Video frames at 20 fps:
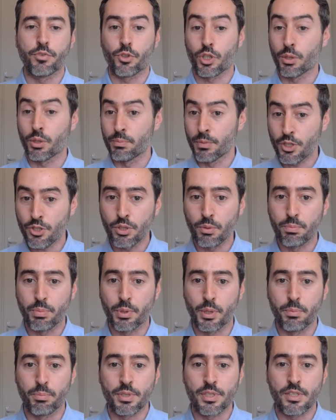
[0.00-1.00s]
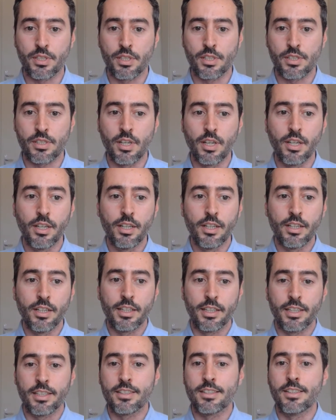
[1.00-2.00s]
for commercial purposes
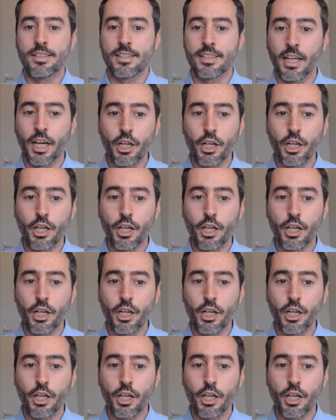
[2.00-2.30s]
is